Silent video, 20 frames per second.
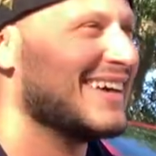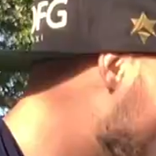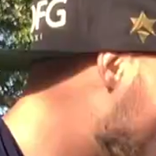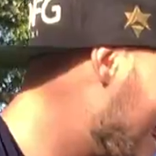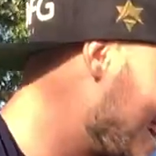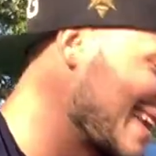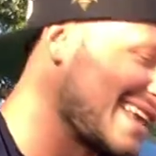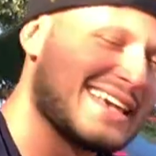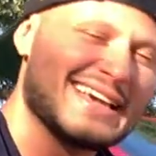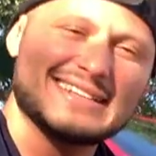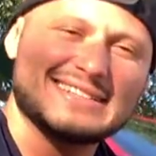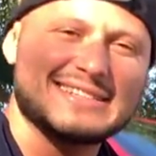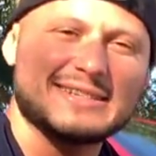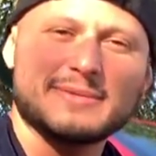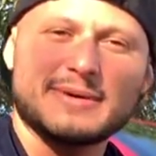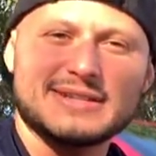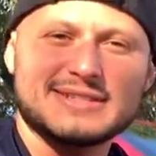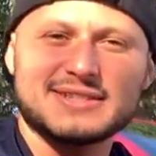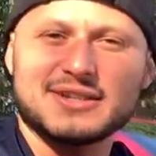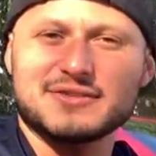I can't see
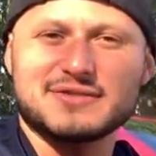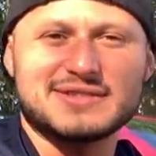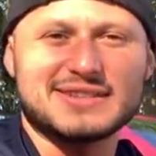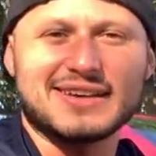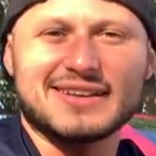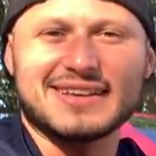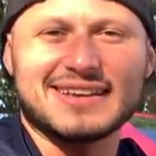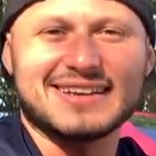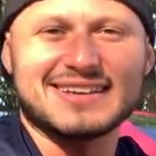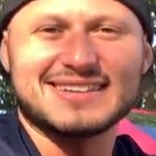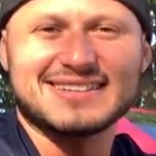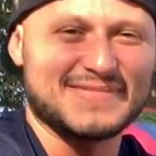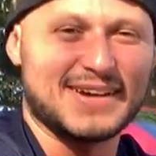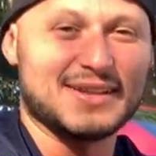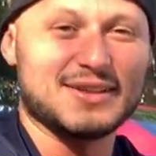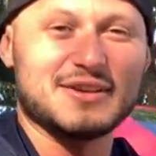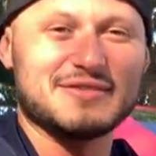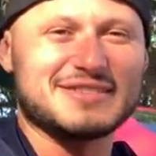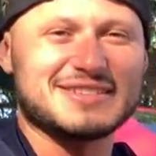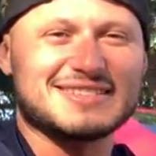myself selling it. I
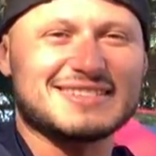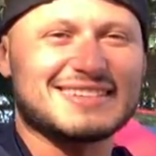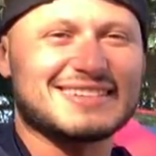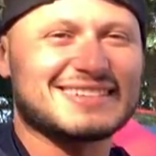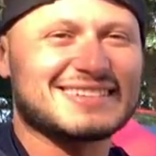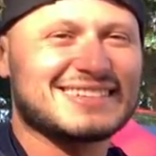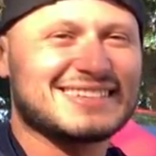love this thing.